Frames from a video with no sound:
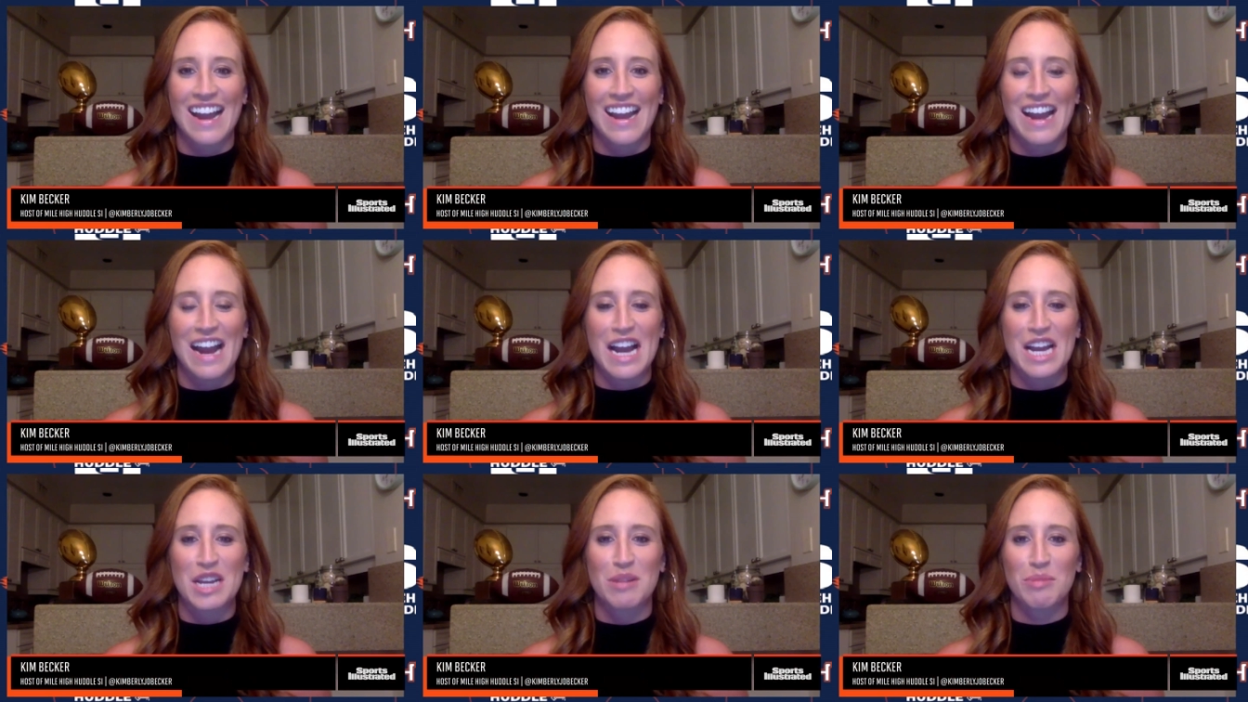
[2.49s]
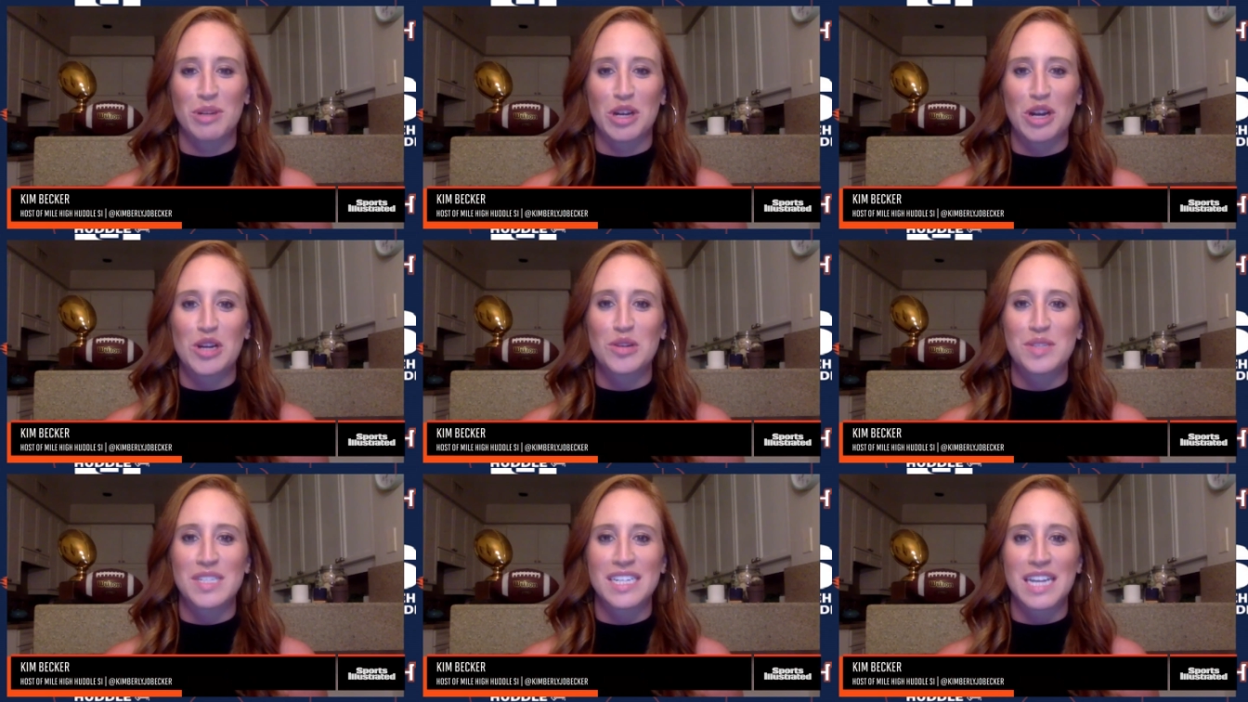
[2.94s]
I am
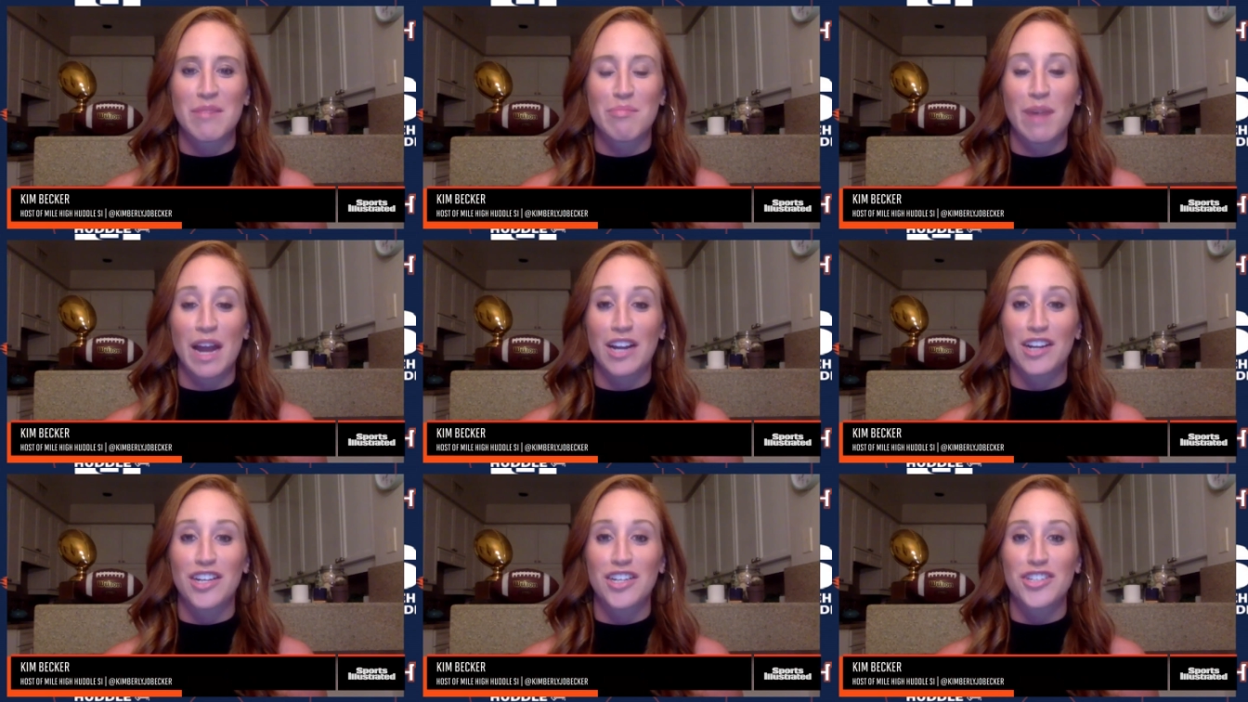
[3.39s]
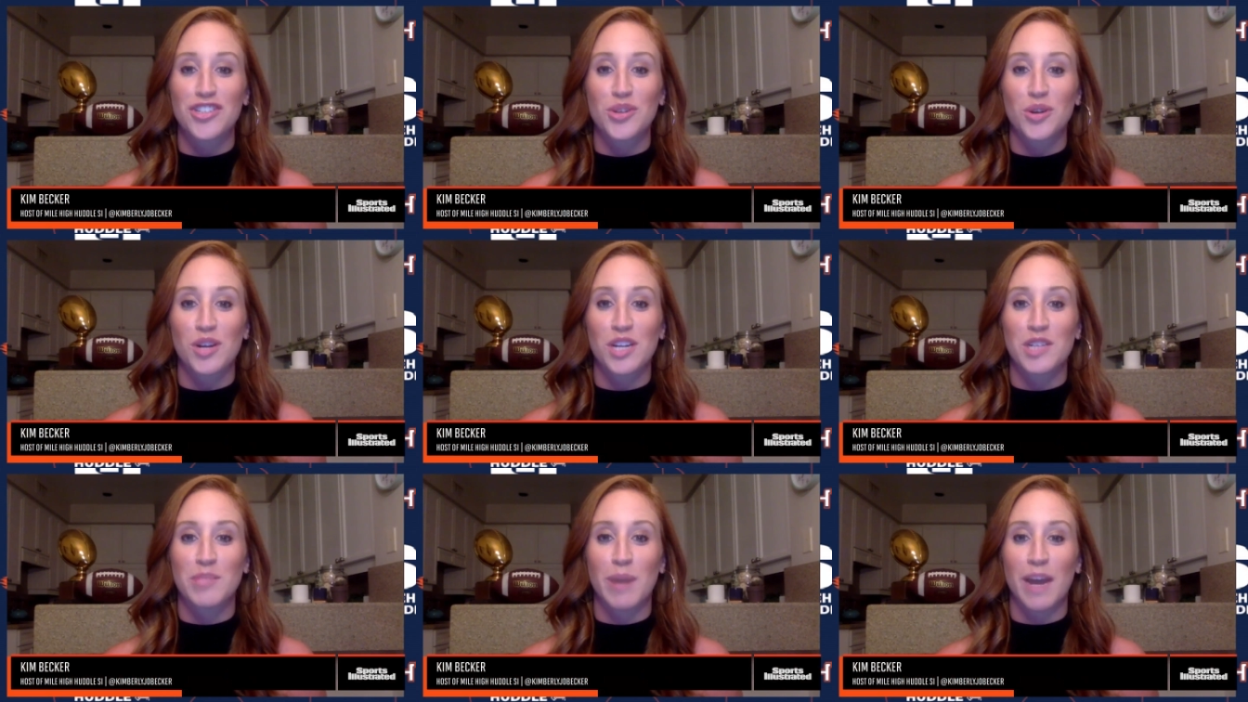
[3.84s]
your host, Kim Becker,
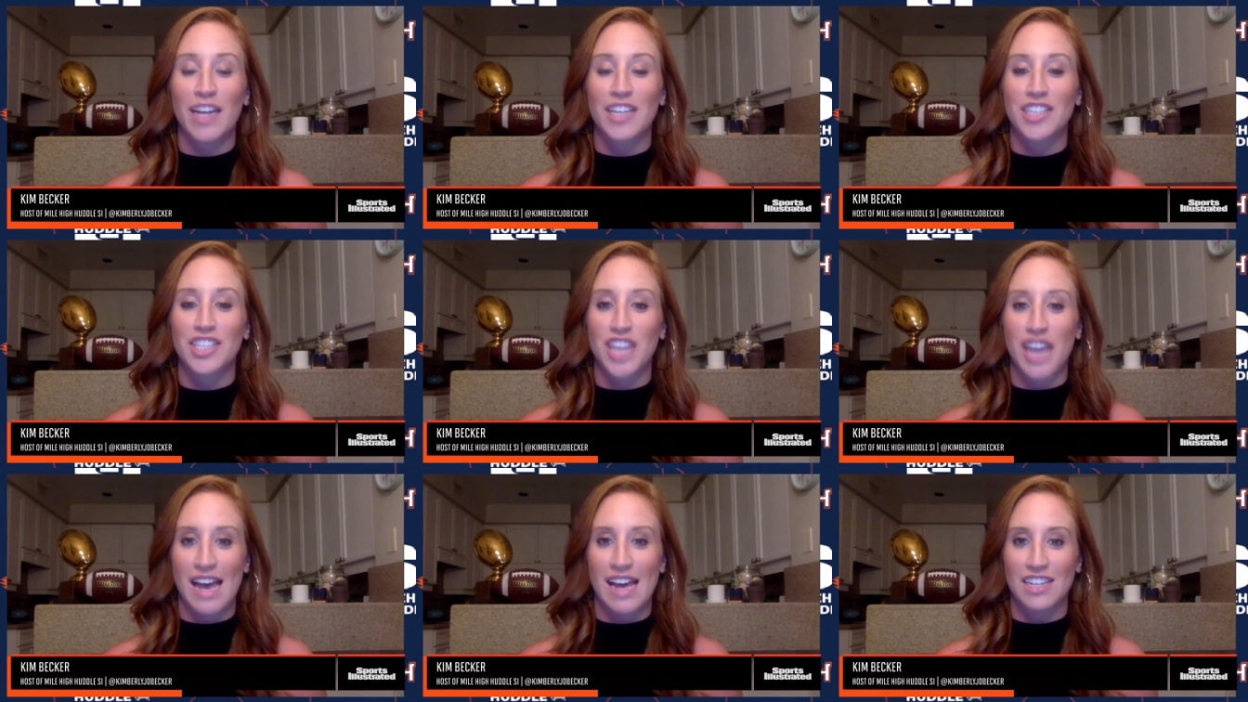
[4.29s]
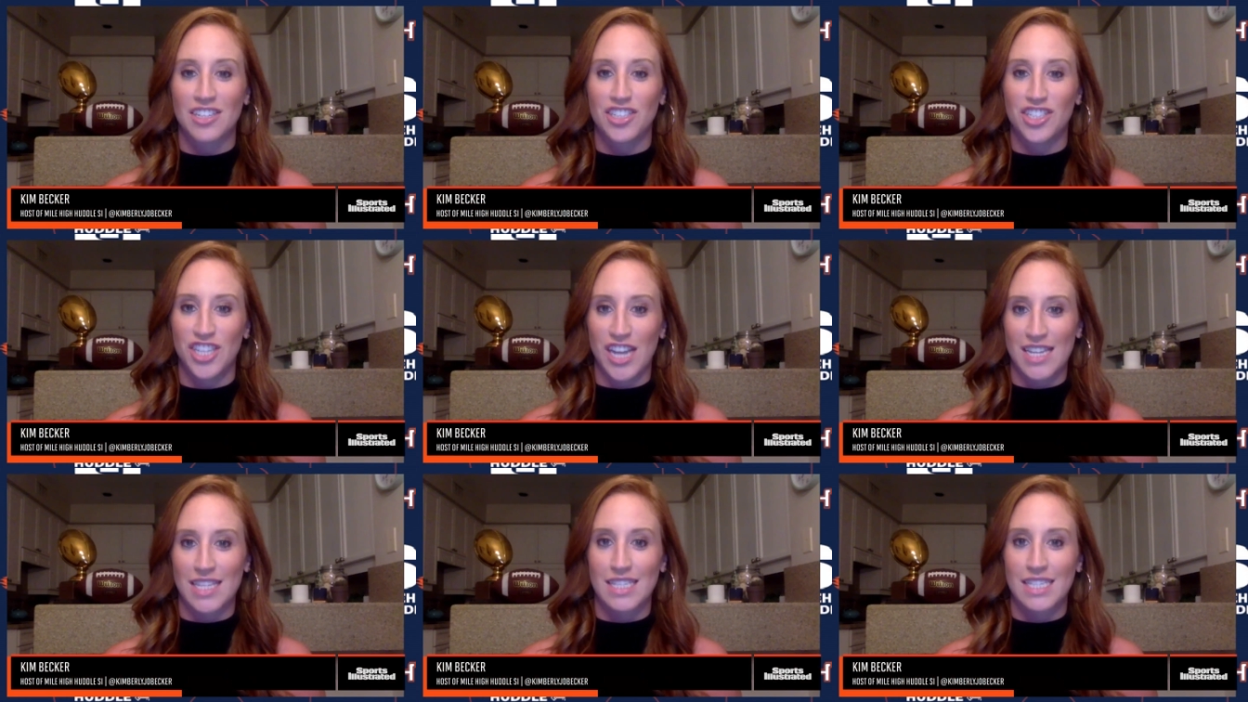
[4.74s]
joined by
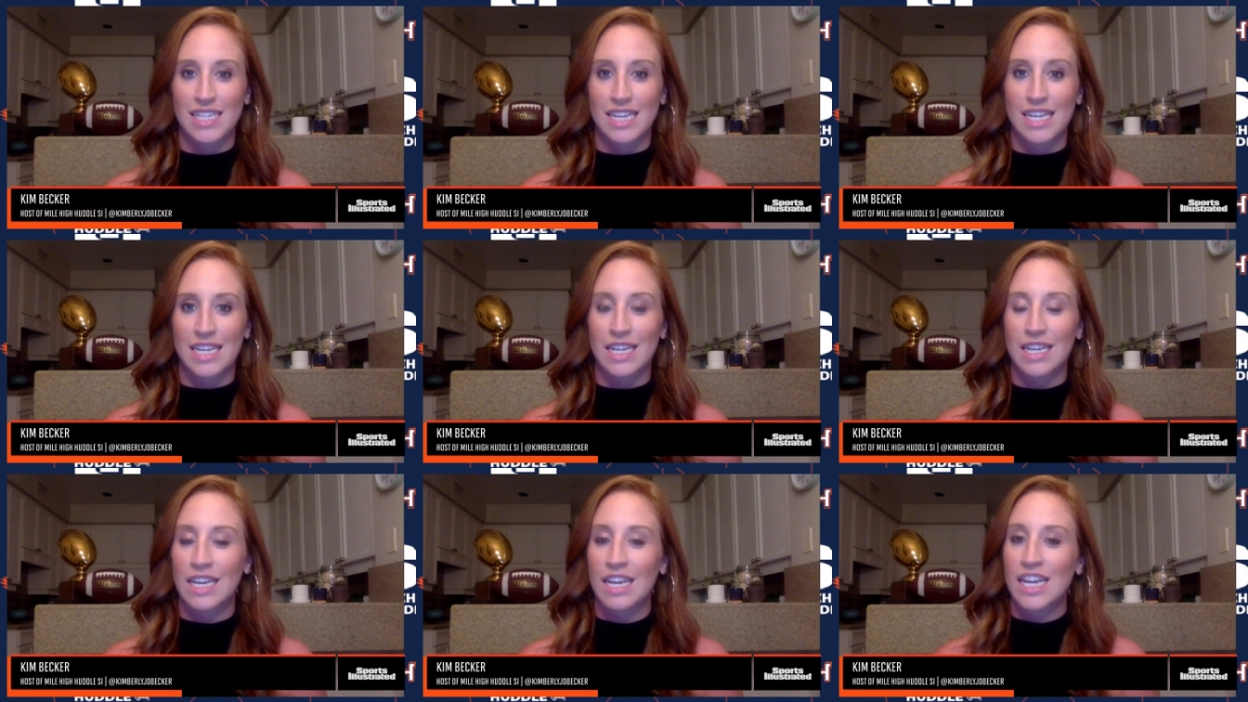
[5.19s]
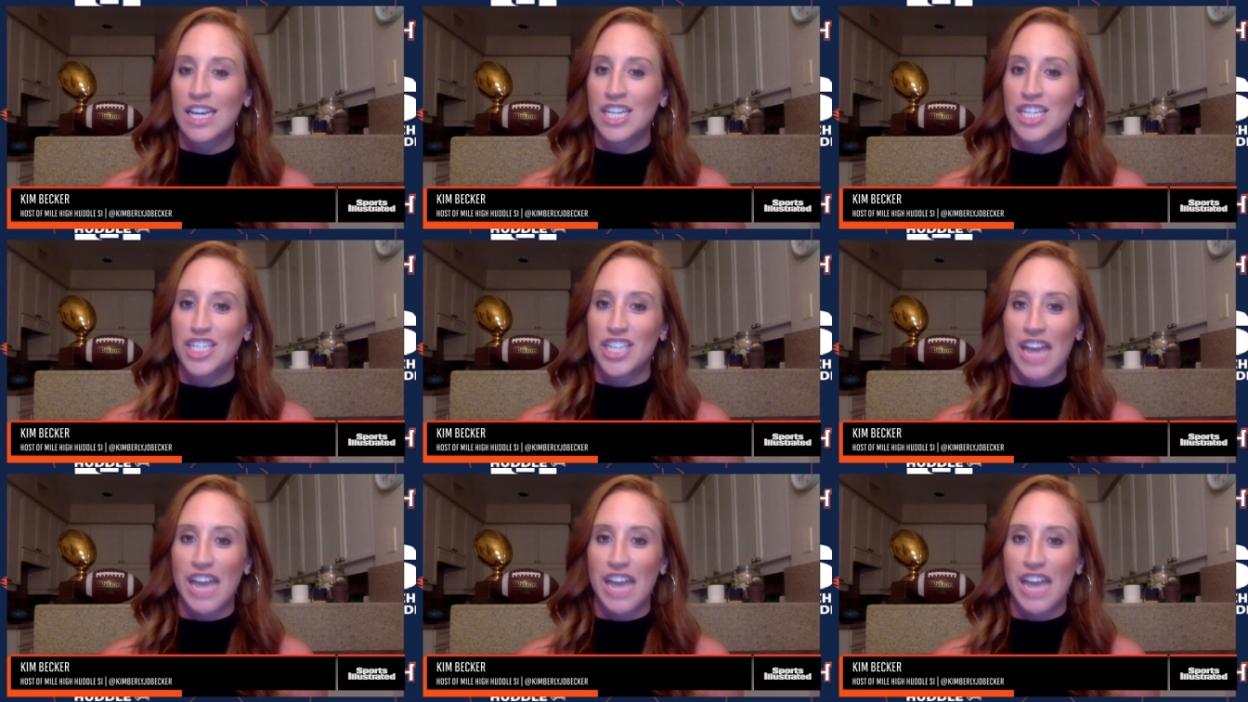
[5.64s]
Chad Jensen.